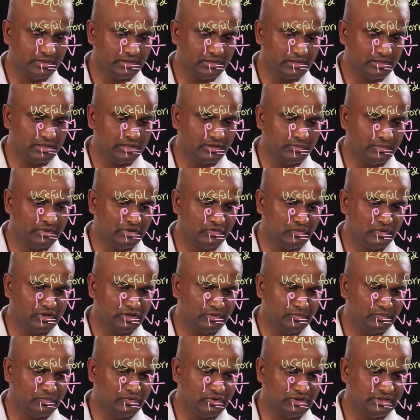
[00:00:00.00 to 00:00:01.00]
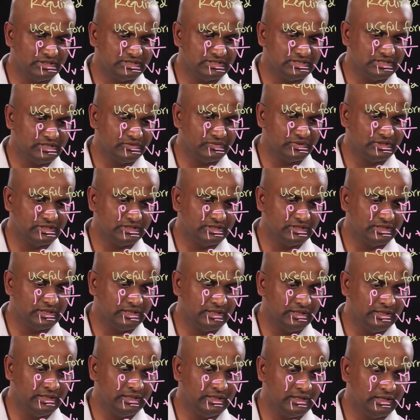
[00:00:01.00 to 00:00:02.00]
that will be
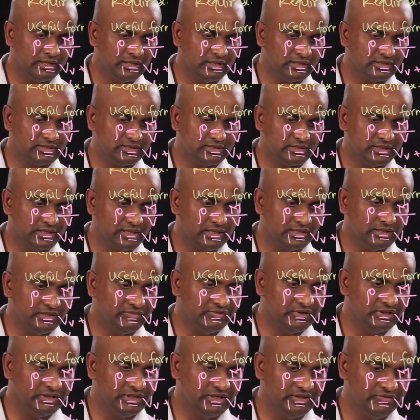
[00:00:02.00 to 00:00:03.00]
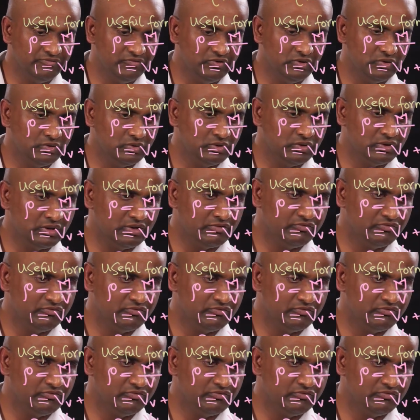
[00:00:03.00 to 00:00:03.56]
1.73, so that will give you your